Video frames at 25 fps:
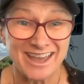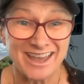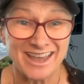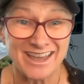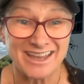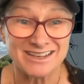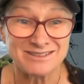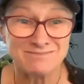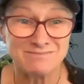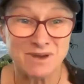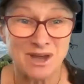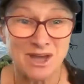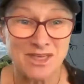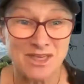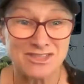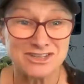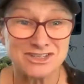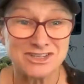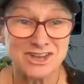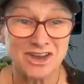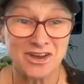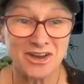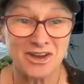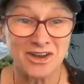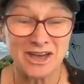And by the
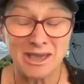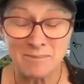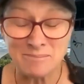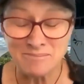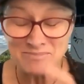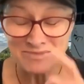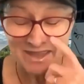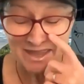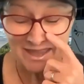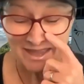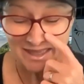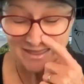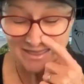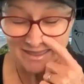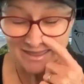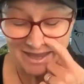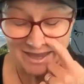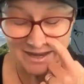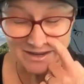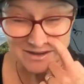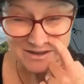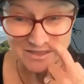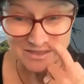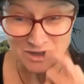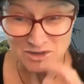time the
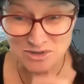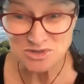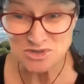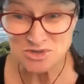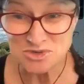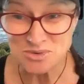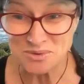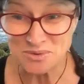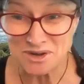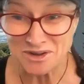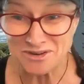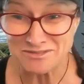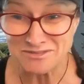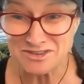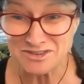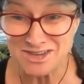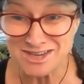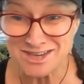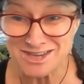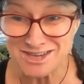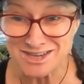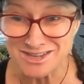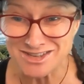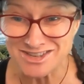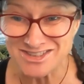end of those 12
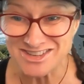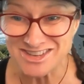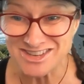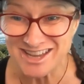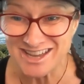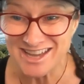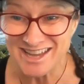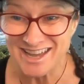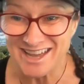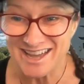years